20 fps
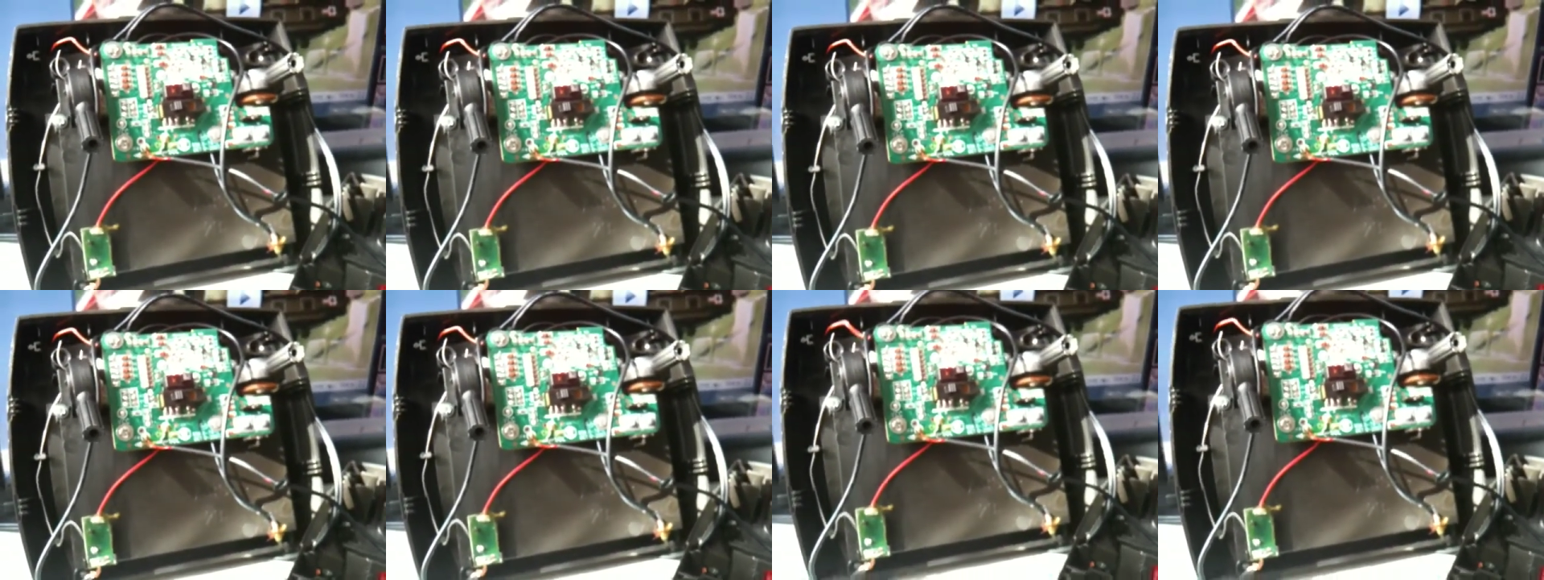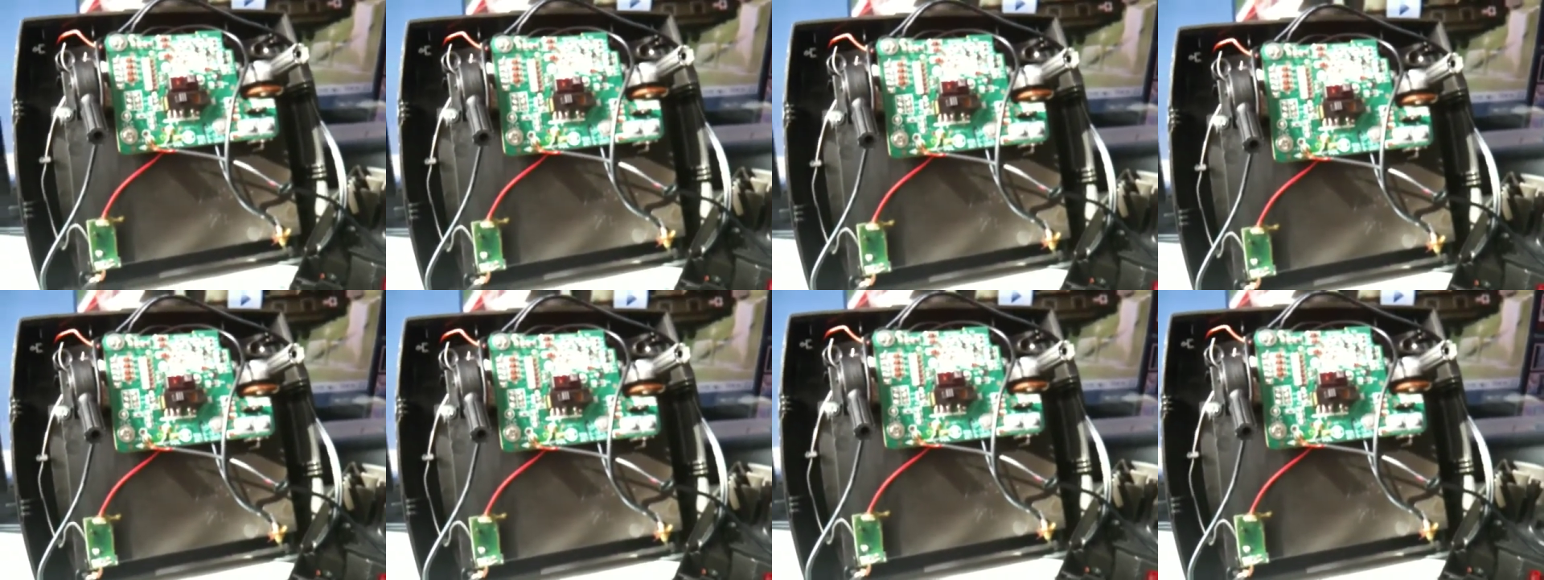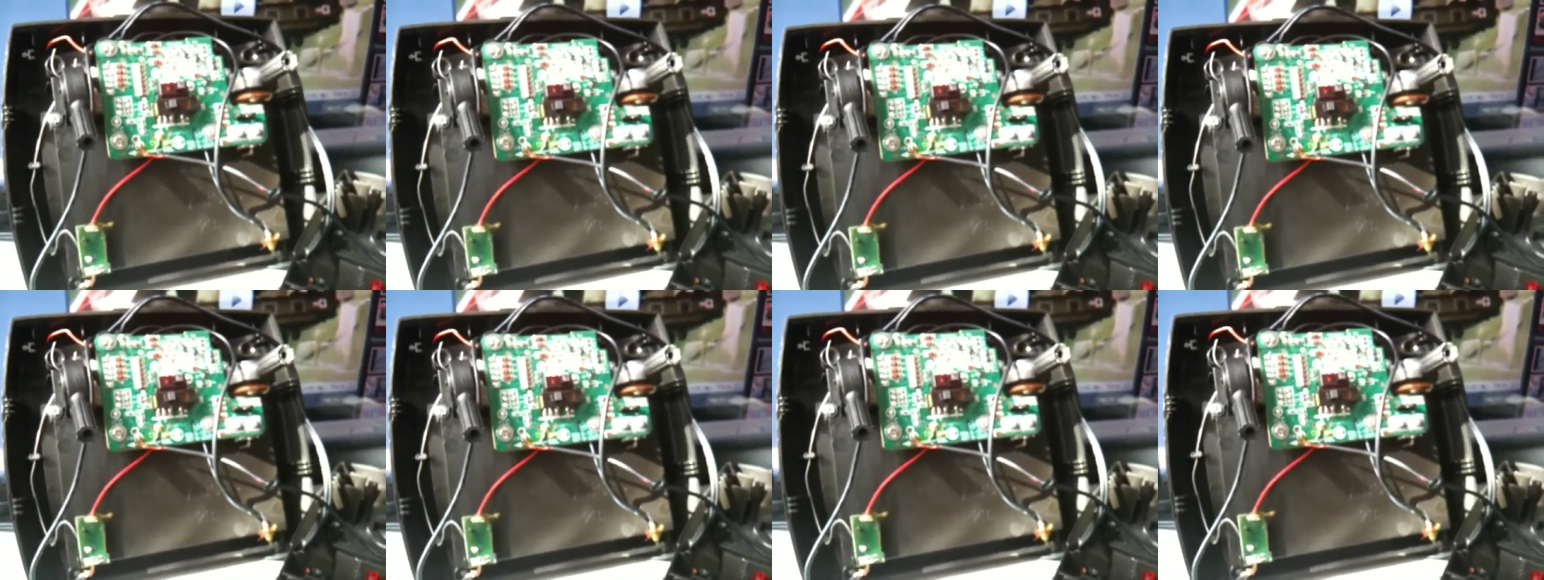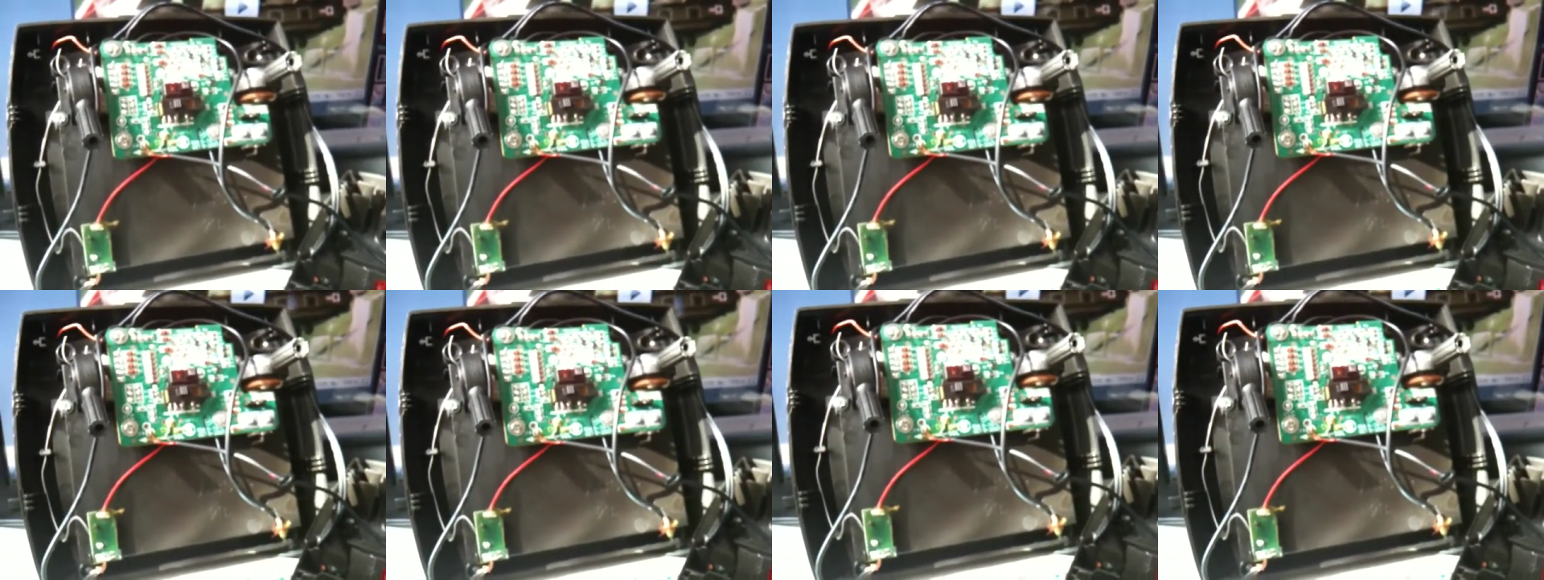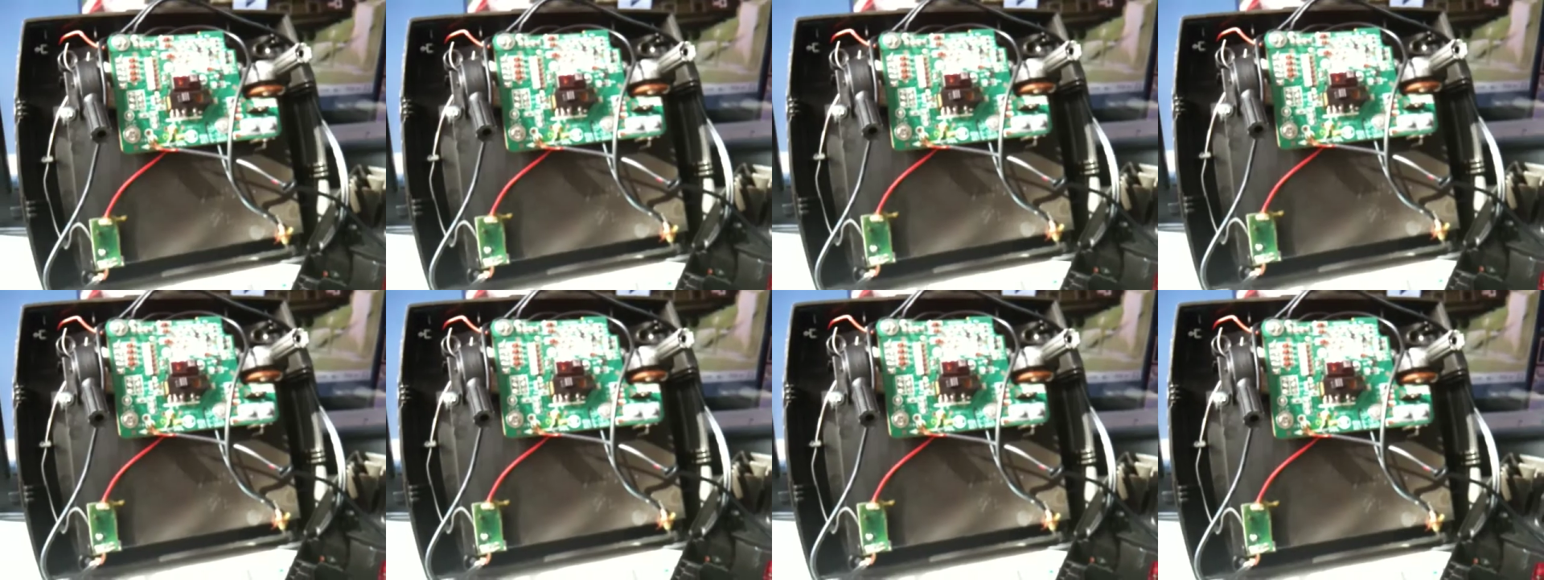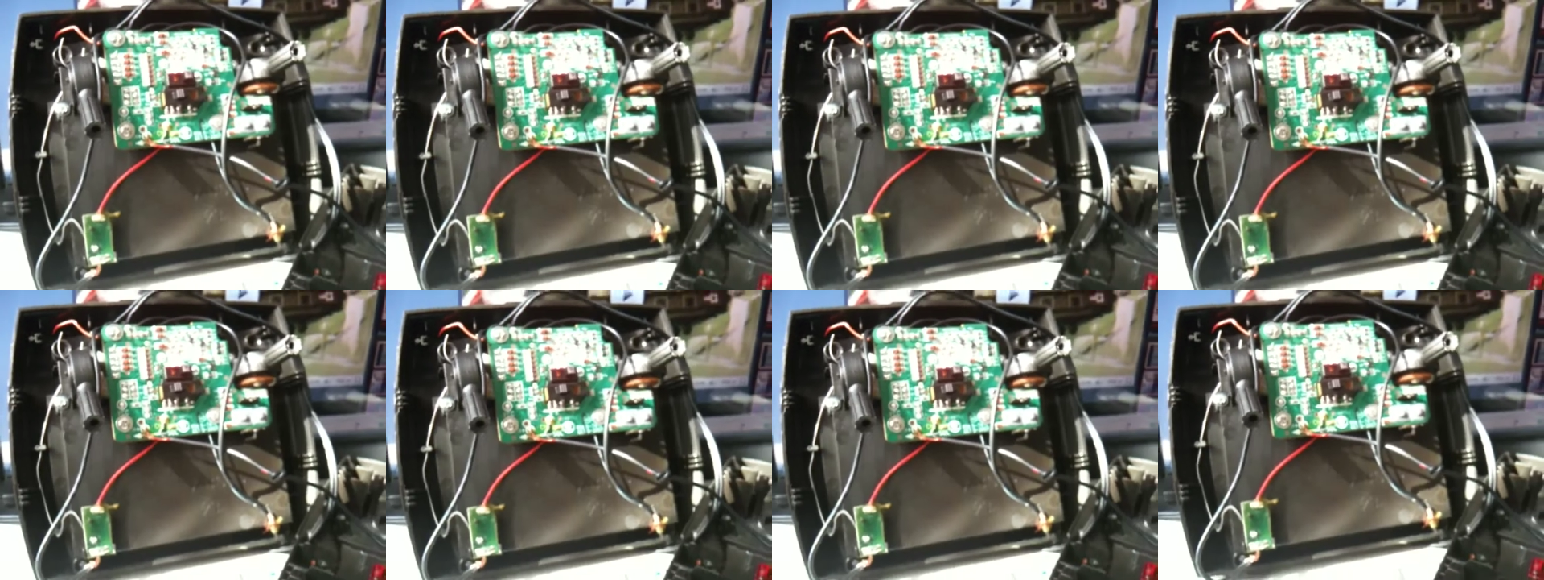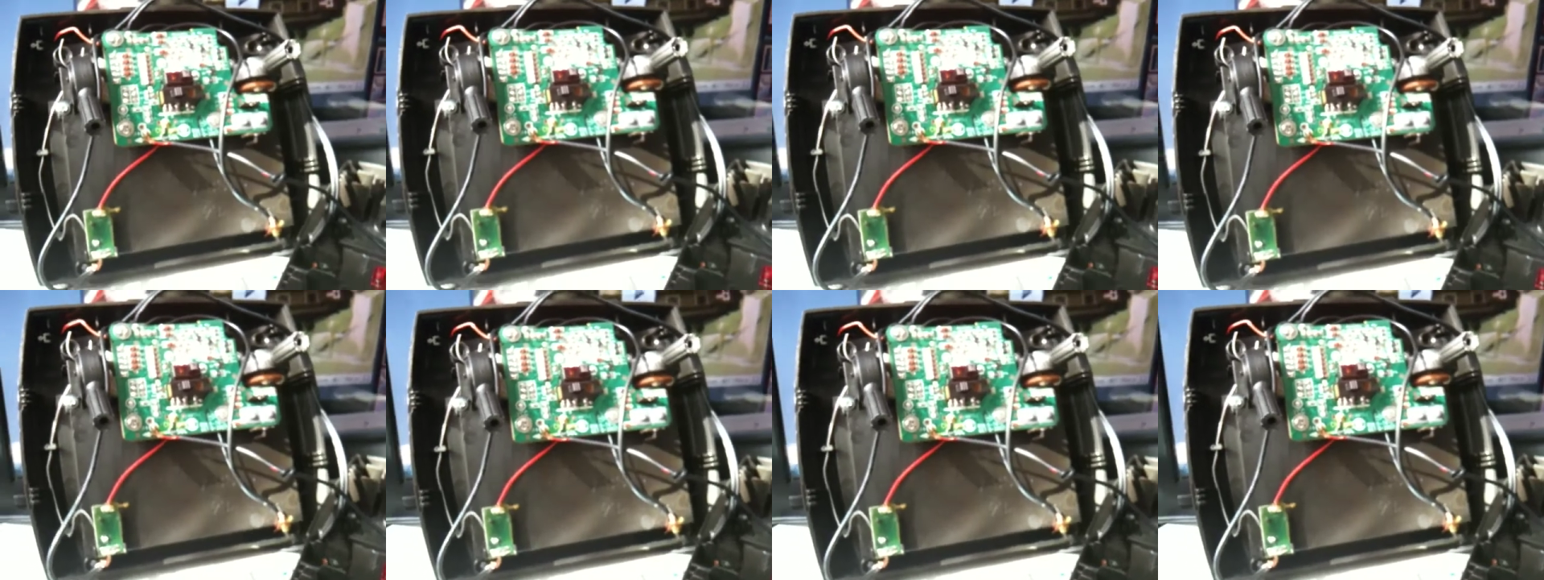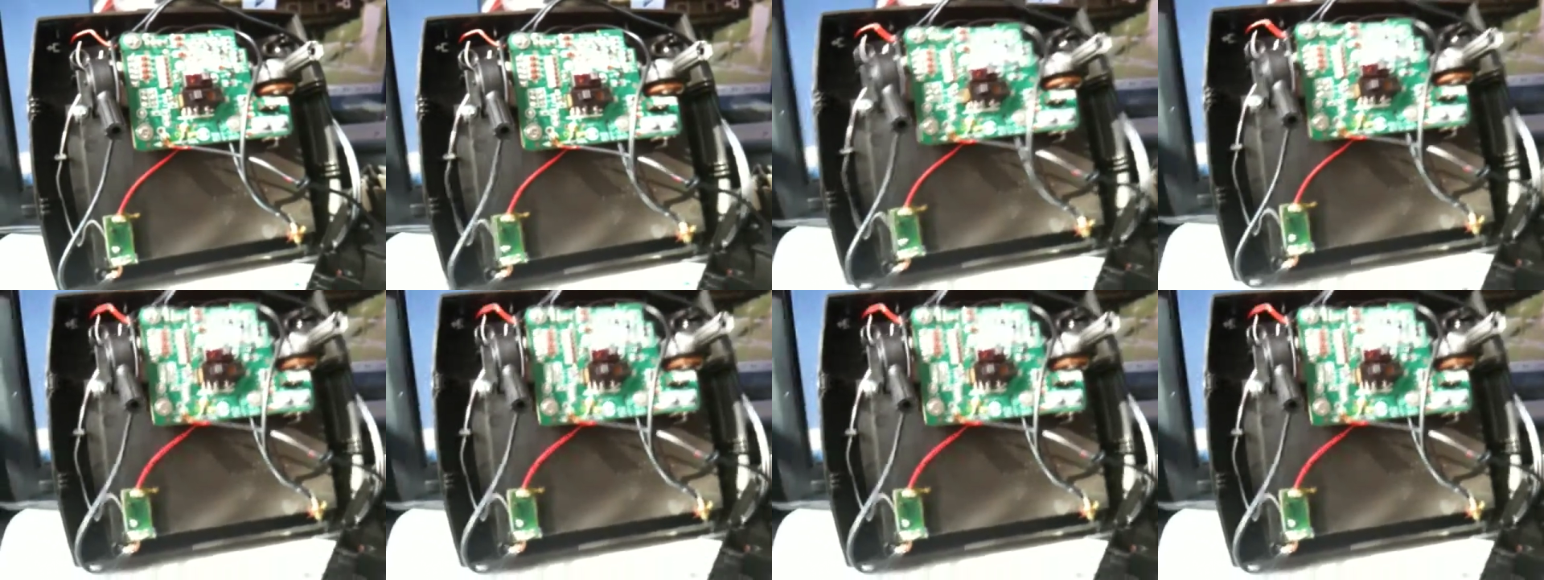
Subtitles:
(no speaker visible)